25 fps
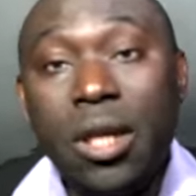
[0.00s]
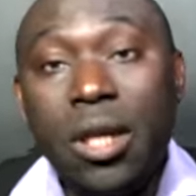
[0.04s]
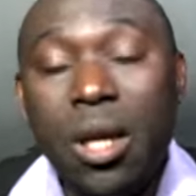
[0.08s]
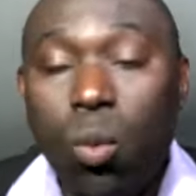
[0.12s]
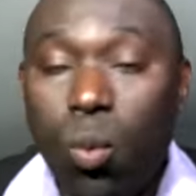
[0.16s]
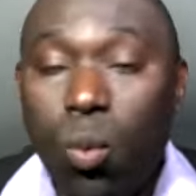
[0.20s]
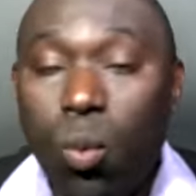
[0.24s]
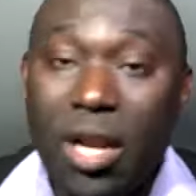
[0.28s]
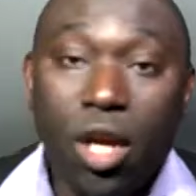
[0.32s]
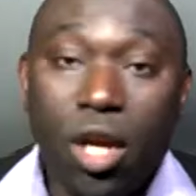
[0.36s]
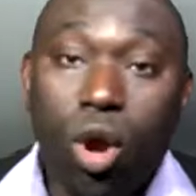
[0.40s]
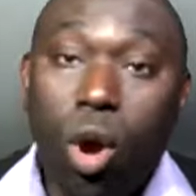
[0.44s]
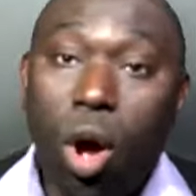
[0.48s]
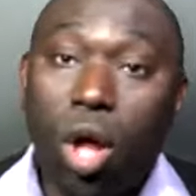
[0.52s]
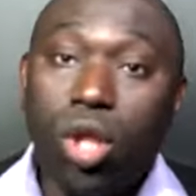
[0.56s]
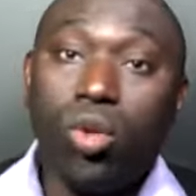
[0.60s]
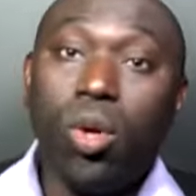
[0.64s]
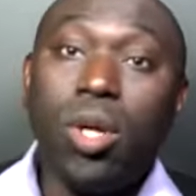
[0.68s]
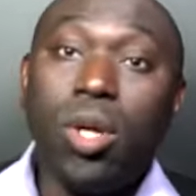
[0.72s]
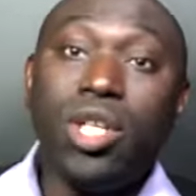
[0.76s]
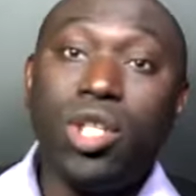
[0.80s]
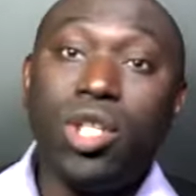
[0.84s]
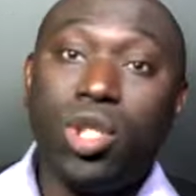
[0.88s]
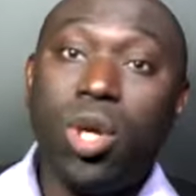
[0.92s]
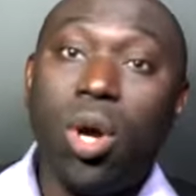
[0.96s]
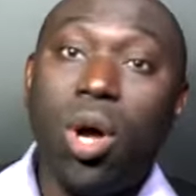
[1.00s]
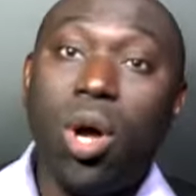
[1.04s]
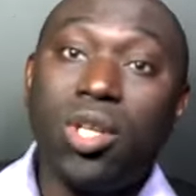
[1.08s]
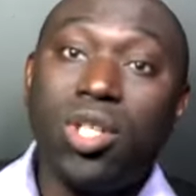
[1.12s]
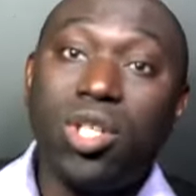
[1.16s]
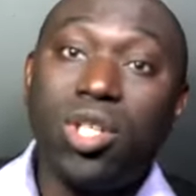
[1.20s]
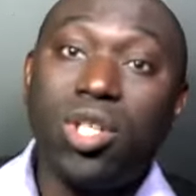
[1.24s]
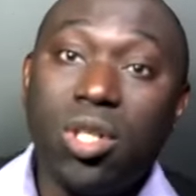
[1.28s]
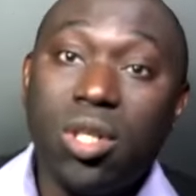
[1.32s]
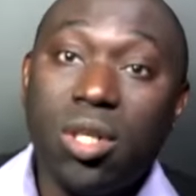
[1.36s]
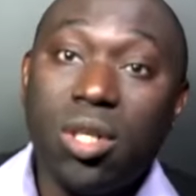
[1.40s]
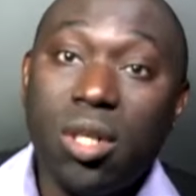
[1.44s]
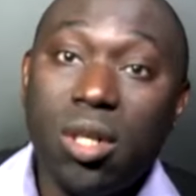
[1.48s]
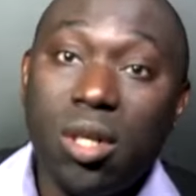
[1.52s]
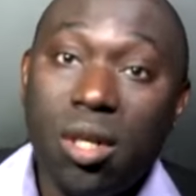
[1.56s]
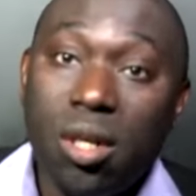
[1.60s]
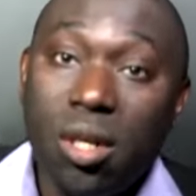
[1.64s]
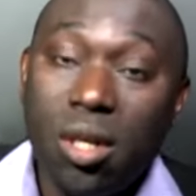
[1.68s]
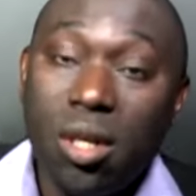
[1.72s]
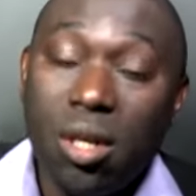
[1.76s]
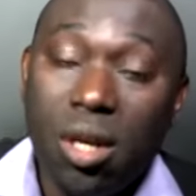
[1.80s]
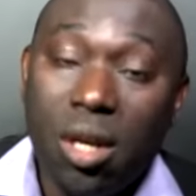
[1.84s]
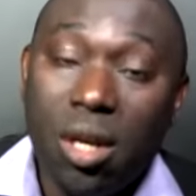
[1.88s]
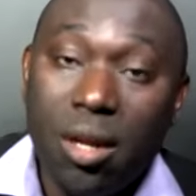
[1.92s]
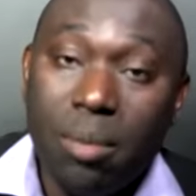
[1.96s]
When he got to the church,
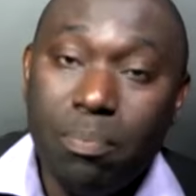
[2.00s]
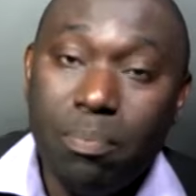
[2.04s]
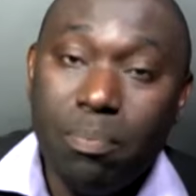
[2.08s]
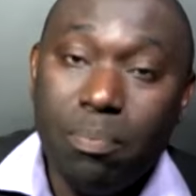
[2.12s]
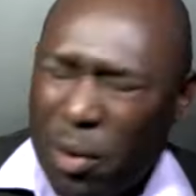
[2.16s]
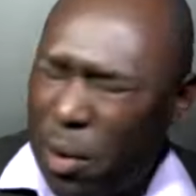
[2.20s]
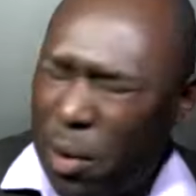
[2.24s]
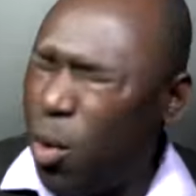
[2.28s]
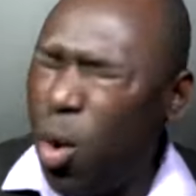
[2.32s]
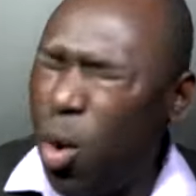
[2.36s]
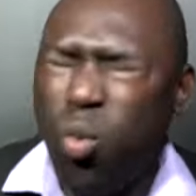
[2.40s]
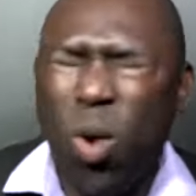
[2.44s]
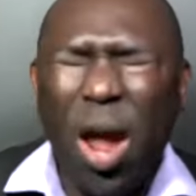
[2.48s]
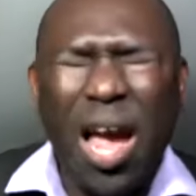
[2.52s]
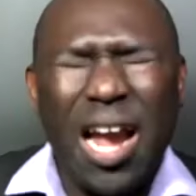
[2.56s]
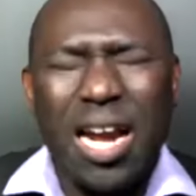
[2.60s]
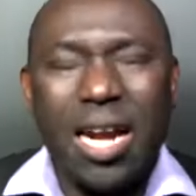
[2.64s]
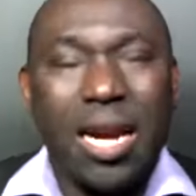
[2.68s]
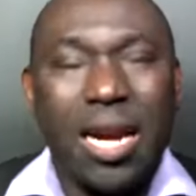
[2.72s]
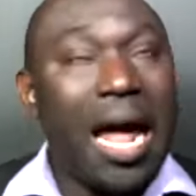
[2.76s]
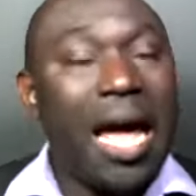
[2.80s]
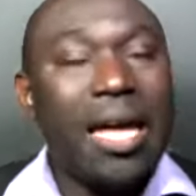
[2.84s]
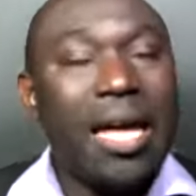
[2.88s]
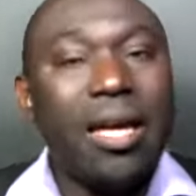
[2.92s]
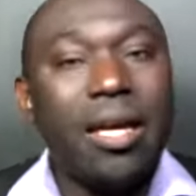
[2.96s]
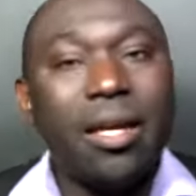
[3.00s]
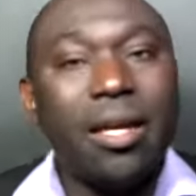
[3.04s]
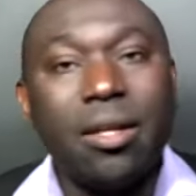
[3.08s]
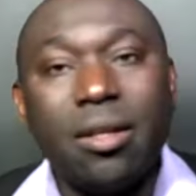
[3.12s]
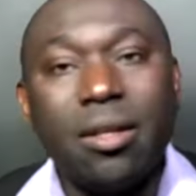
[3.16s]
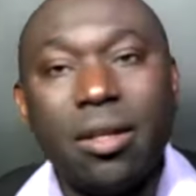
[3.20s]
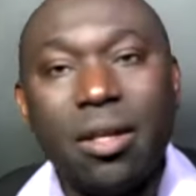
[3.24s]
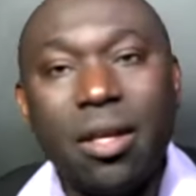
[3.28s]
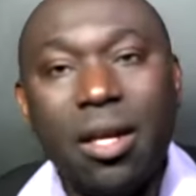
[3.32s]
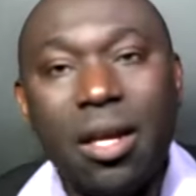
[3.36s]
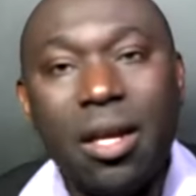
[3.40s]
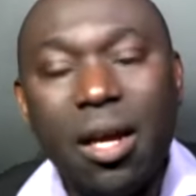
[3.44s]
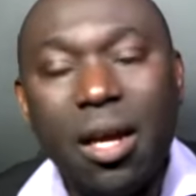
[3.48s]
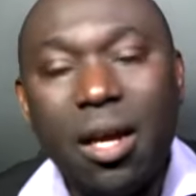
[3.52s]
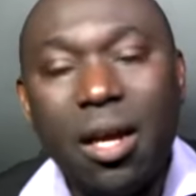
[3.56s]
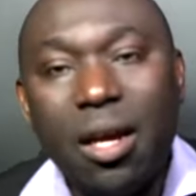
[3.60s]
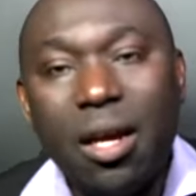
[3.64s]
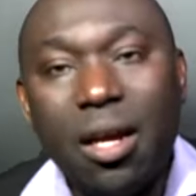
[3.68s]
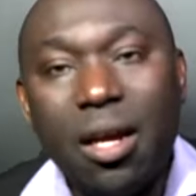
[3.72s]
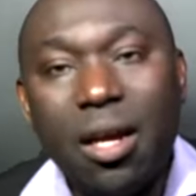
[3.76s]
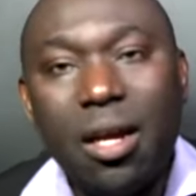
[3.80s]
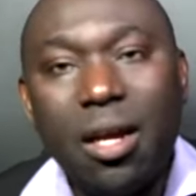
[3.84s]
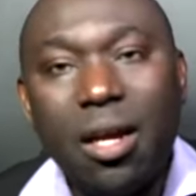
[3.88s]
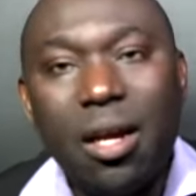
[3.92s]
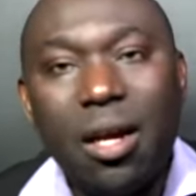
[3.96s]
people were crying.
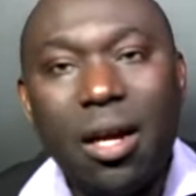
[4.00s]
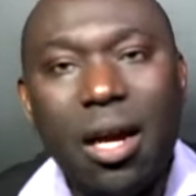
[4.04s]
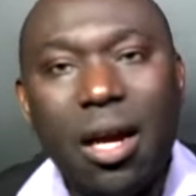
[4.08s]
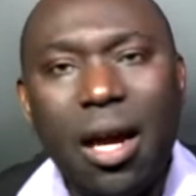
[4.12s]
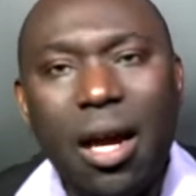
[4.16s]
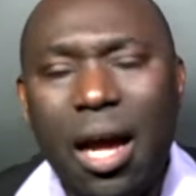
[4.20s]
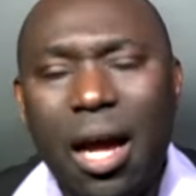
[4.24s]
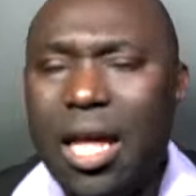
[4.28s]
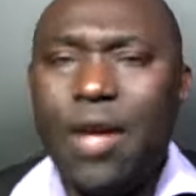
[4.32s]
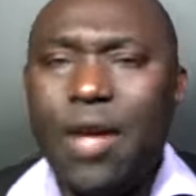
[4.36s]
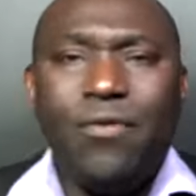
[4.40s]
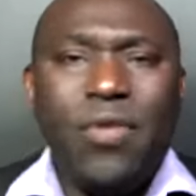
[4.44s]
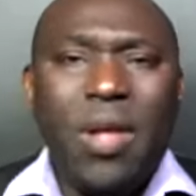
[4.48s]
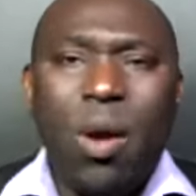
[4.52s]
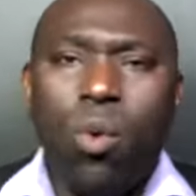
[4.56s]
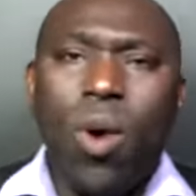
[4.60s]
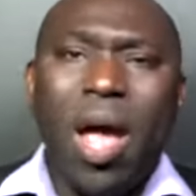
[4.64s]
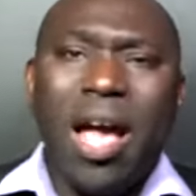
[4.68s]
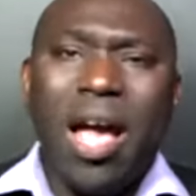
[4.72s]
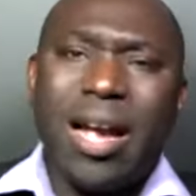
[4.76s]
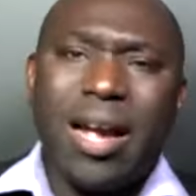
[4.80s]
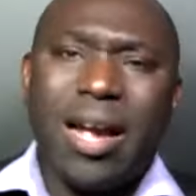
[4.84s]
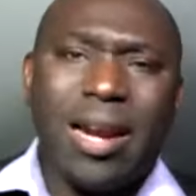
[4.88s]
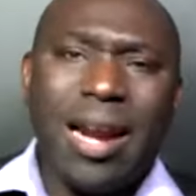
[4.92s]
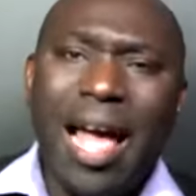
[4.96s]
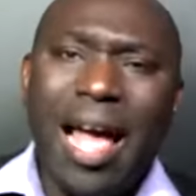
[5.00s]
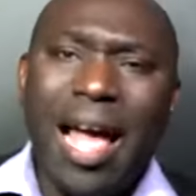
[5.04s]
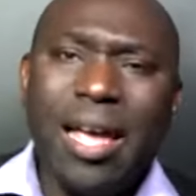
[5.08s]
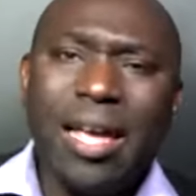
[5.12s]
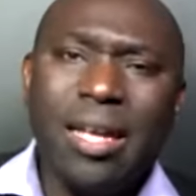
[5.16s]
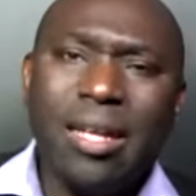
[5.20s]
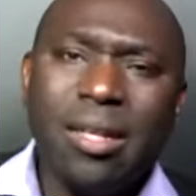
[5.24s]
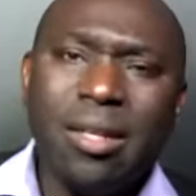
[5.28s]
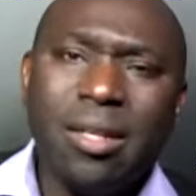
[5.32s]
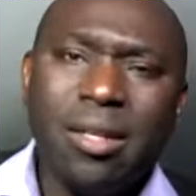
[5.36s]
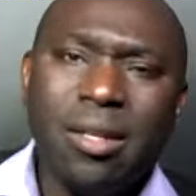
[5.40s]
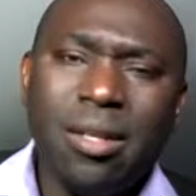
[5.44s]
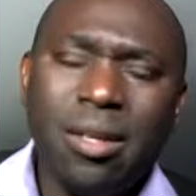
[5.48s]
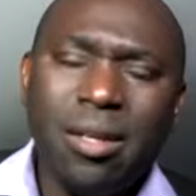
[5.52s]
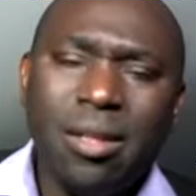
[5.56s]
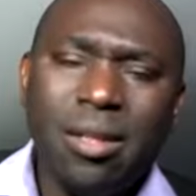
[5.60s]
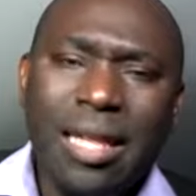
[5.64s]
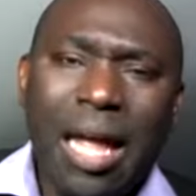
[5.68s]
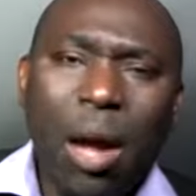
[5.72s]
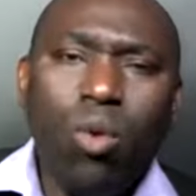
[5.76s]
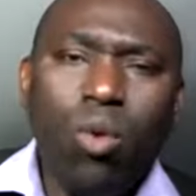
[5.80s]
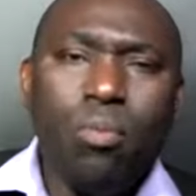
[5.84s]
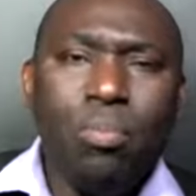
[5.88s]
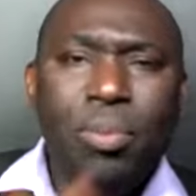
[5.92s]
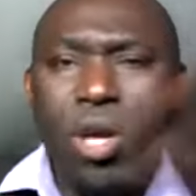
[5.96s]
If they were crying, that
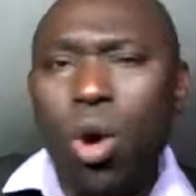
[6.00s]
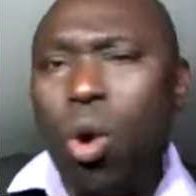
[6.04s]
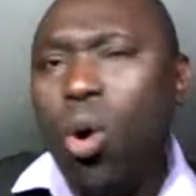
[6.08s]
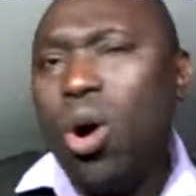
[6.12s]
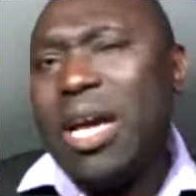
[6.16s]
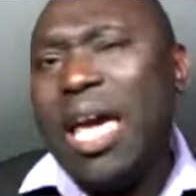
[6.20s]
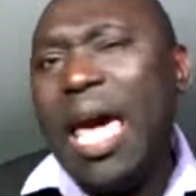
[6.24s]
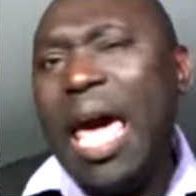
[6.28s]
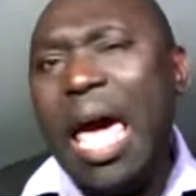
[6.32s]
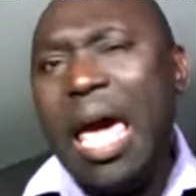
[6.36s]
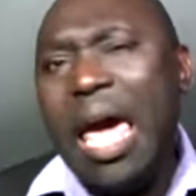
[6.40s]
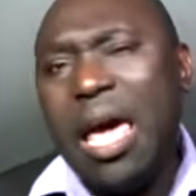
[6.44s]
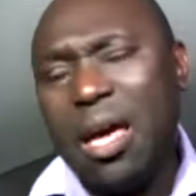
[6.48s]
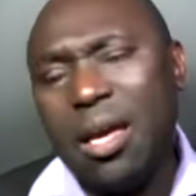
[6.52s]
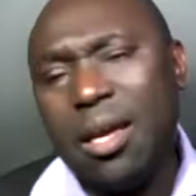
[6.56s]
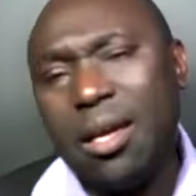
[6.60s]
would be okay.